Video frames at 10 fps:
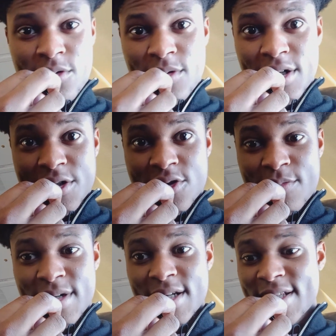I just got my
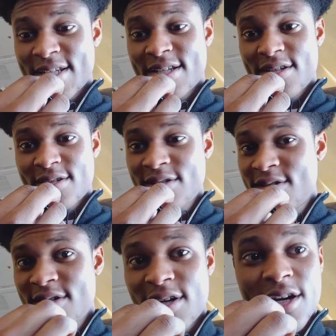lasagna
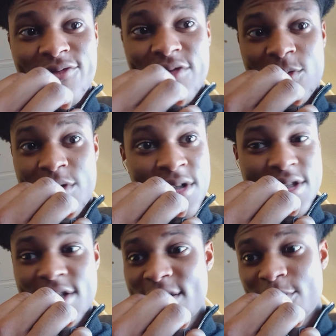and I really want to ask the
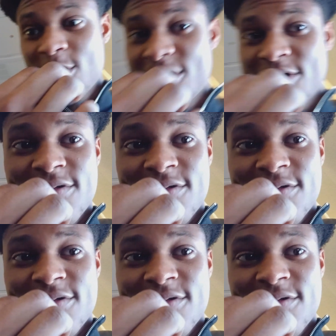simple question of